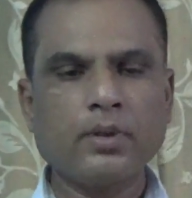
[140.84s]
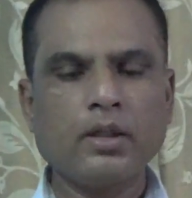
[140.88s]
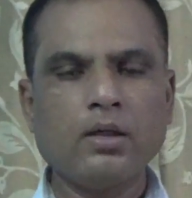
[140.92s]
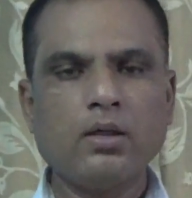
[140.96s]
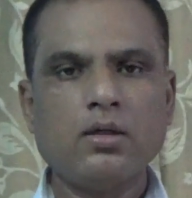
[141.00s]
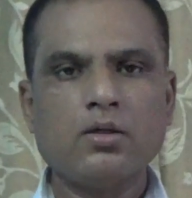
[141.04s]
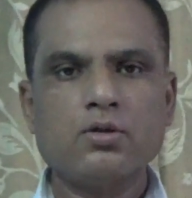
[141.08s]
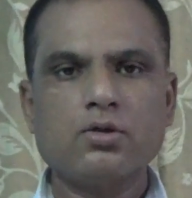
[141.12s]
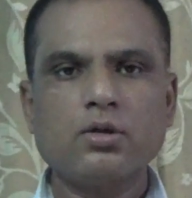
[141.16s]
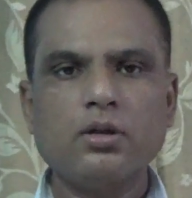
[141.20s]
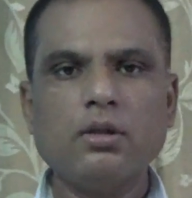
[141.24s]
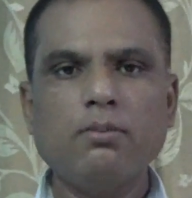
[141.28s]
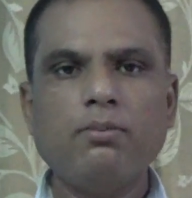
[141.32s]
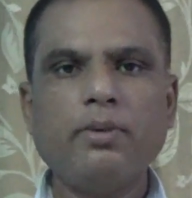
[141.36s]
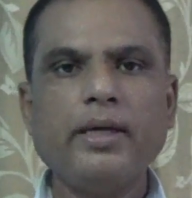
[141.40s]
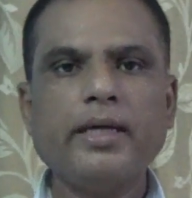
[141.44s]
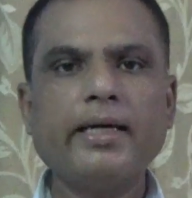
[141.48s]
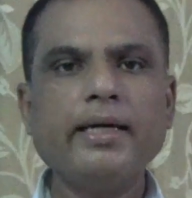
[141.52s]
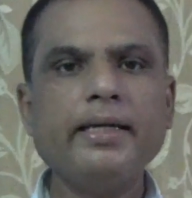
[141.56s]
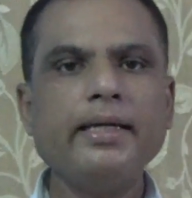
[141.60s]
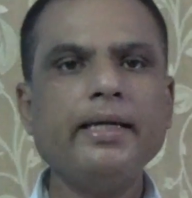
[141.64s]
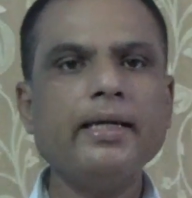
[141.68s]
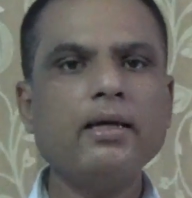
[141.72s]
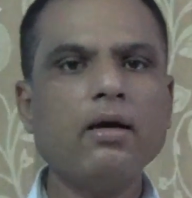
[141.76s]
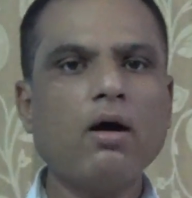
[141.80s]
So the
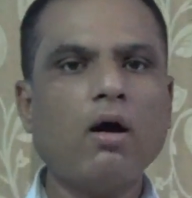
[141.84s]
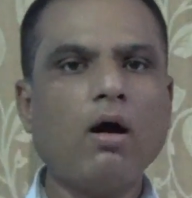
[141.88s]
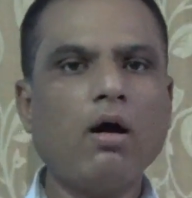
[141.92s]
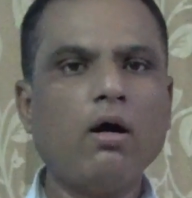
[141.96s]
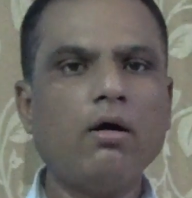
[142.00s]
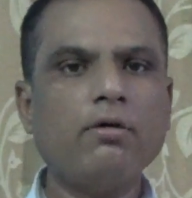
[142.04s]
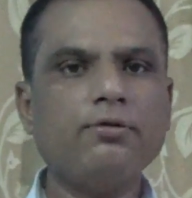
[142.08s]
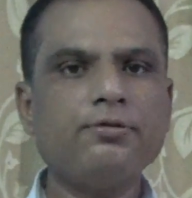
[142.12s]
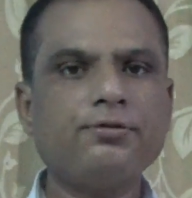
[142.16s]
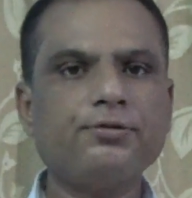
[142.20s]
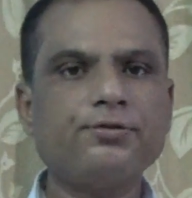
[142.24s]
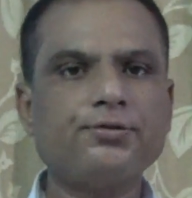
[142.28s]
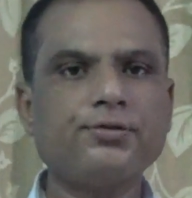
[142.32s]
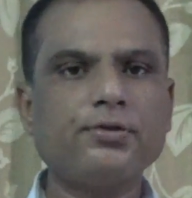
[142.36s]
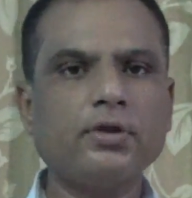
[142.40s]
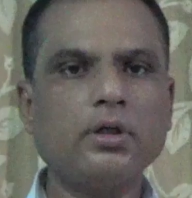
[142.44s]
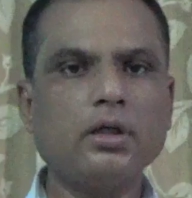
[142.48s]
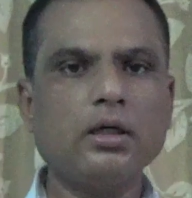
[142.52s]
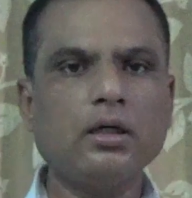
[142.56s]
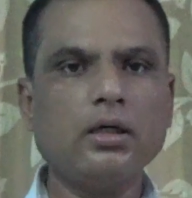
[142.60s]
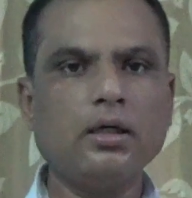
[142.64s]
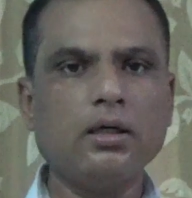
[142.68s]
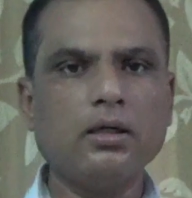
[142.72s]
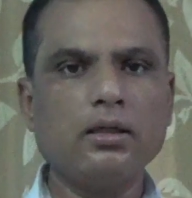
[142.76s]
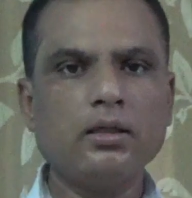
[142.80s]
beginning of
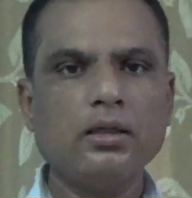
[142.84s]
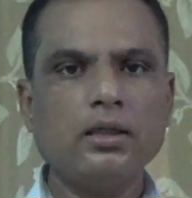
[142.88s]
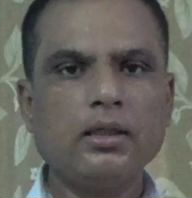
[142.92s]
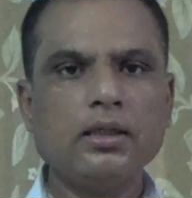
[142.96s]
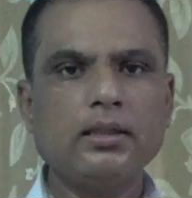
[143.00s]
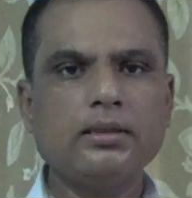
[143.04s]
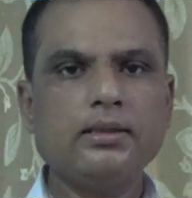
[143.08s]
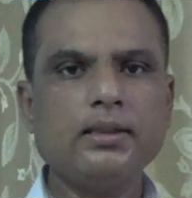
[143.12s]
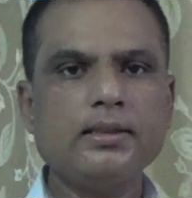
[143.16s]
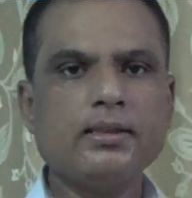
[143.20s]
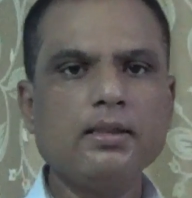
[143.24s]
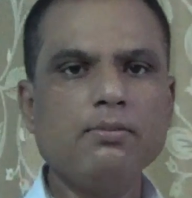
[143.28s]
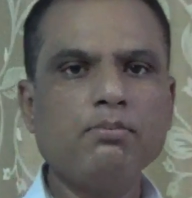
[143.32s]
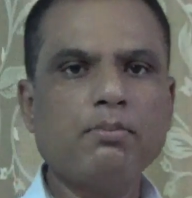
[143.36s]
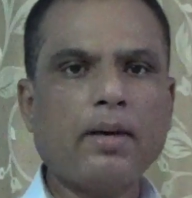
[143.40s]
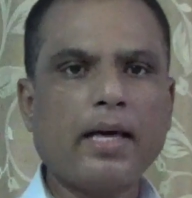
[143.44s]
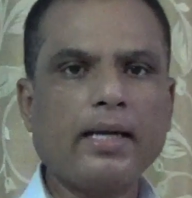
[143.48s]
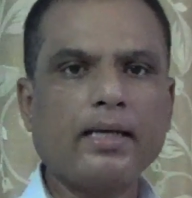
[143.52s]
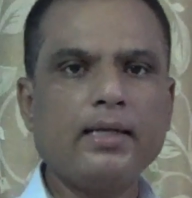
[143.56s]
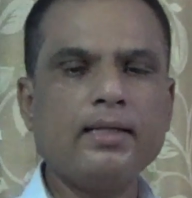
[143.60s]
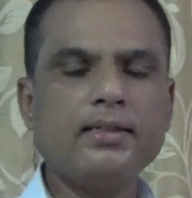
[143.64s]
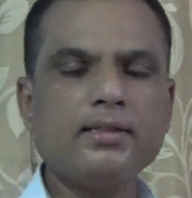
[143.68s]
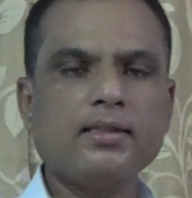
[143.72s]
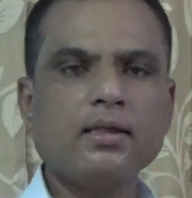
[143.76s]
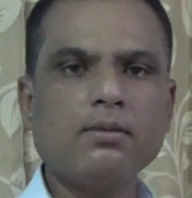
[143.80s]
this
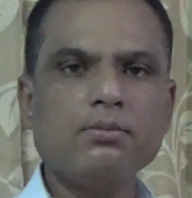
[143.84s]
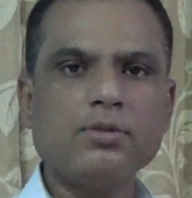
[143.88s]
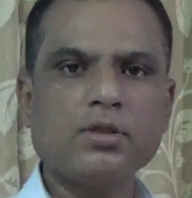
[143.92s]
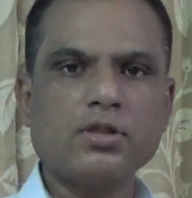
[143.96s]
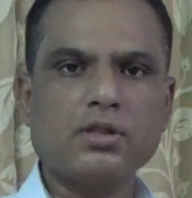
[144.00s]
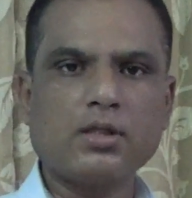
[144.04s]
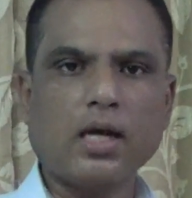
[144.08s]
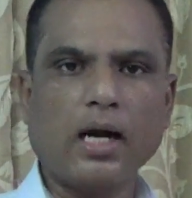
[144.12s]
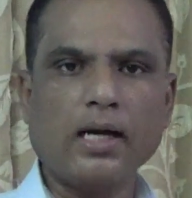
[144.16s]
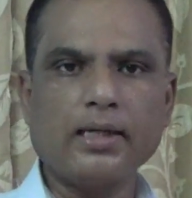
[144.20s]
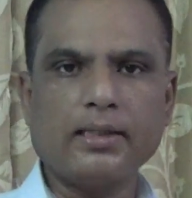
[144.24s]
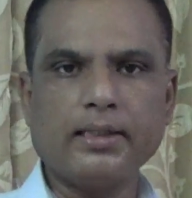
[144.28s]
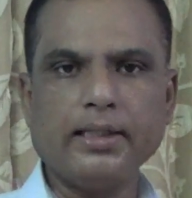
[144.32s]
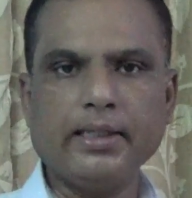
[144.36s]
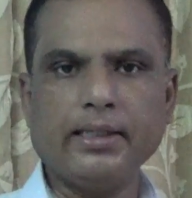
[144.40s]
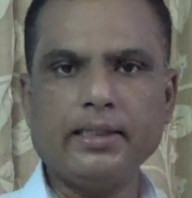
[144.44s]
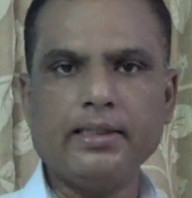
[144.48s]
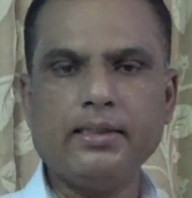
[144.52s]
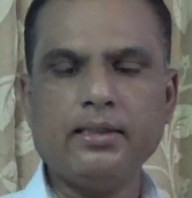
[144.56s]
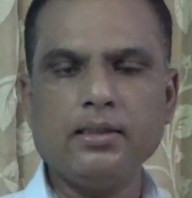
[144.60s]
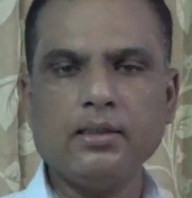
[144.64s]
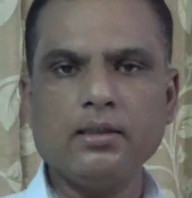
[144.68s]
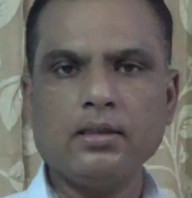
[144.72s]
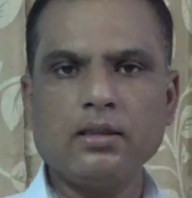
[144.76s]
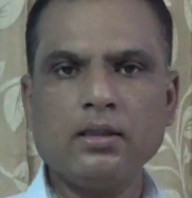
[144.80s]
imperialism started